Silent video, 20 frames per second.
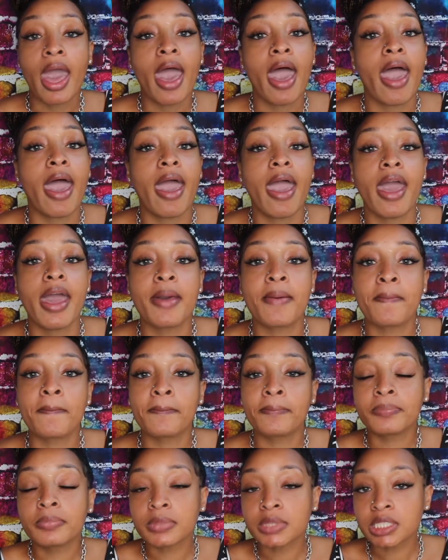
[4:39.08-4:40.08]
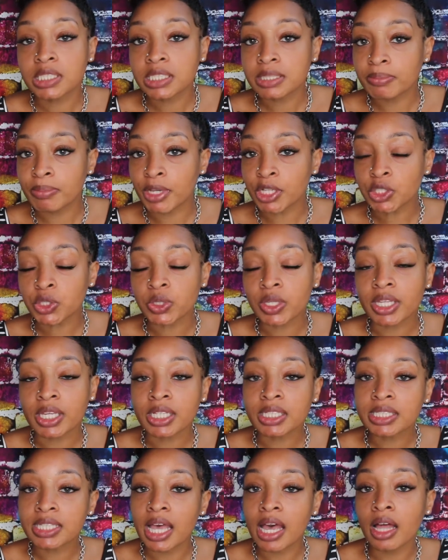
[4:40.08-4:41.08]
and make sure they
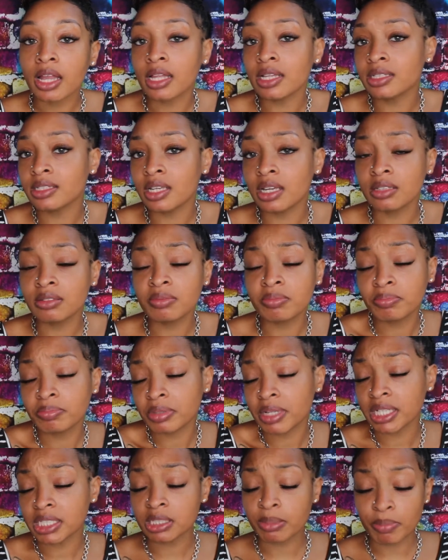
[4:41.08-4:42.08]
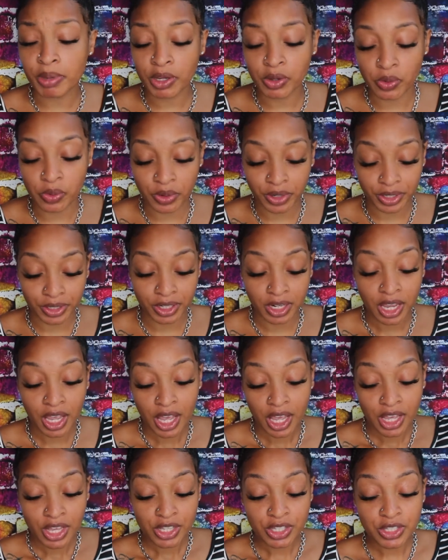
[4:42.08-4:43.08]
sell, and then place a big order.
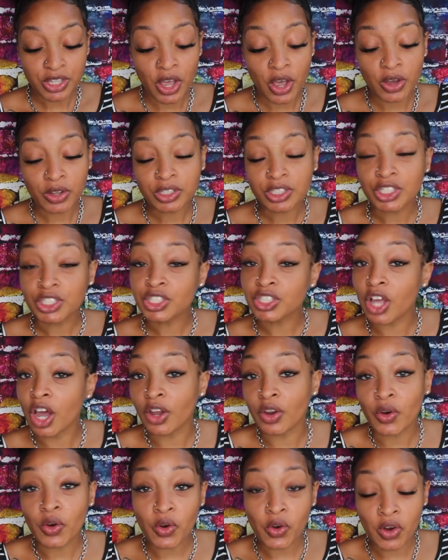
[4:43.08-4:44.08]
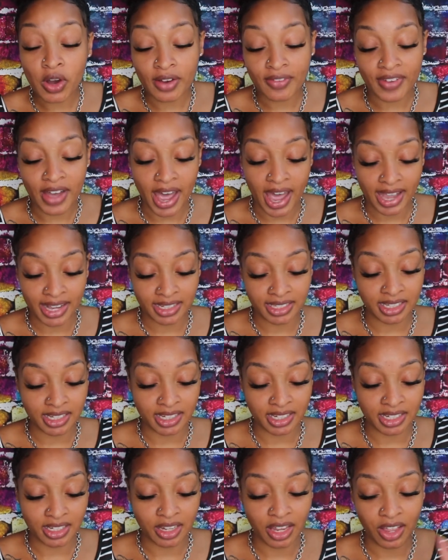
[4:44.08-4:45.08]
So to start off, I
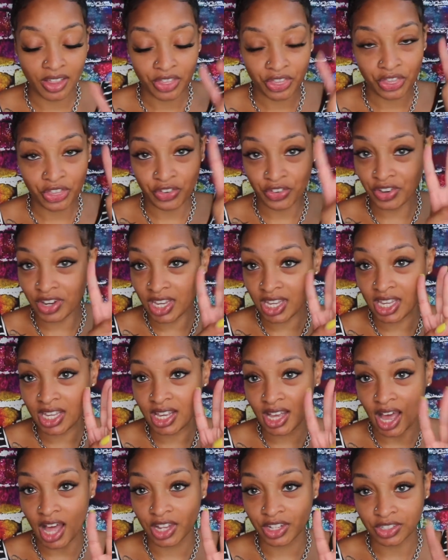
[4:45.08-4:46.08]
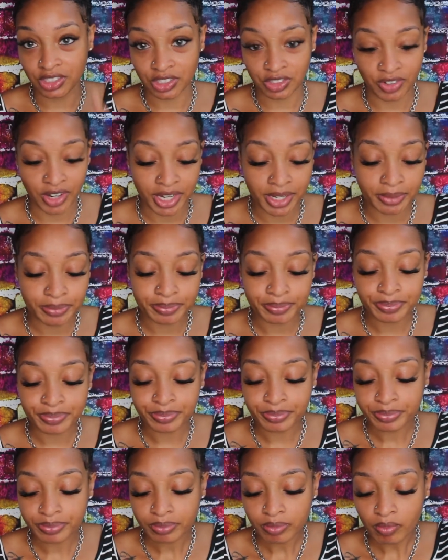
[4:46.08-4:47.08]
did 3 colors, right?
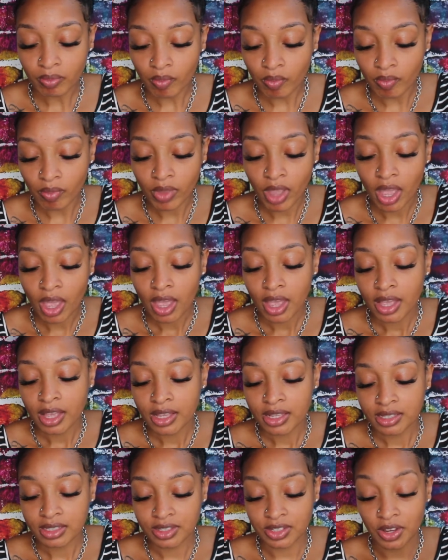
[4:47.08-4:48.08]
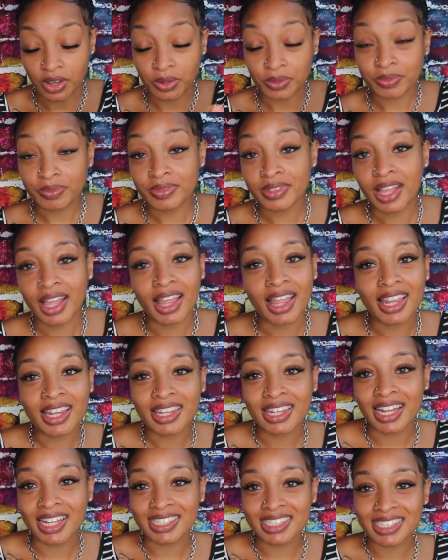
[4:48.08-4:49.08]
So
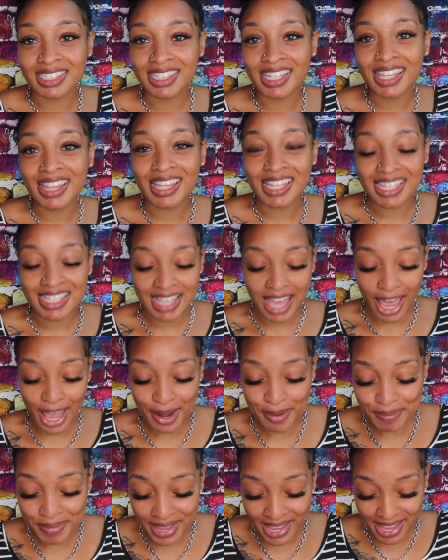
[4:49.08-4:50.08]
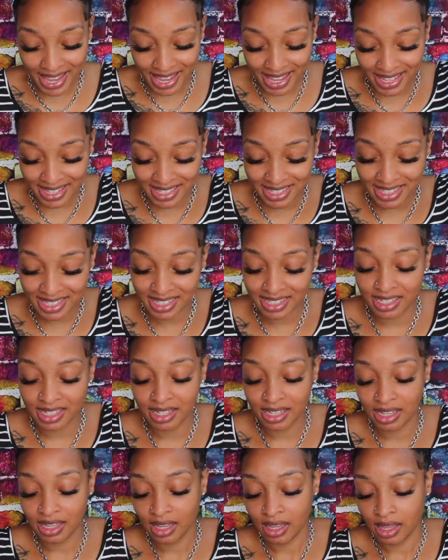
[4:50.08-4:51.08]
let's see these headbands.
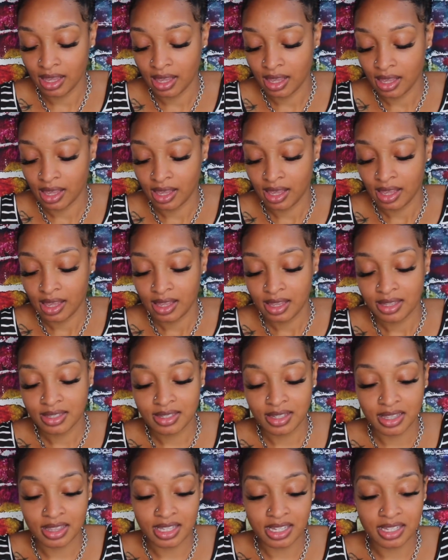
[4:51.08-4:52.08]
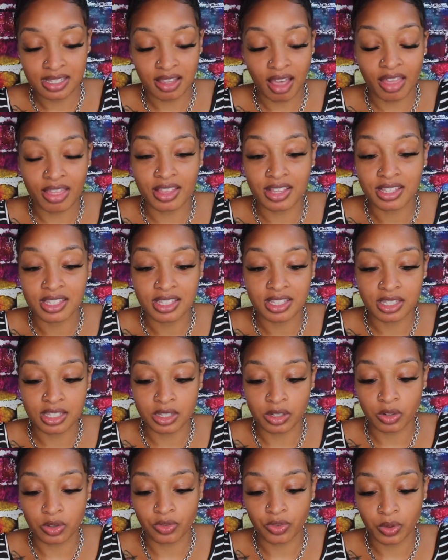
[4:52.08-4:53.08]
So these are the
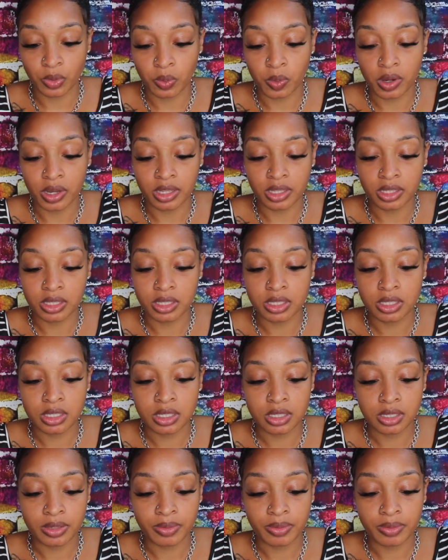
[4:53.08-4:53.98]
silver ones.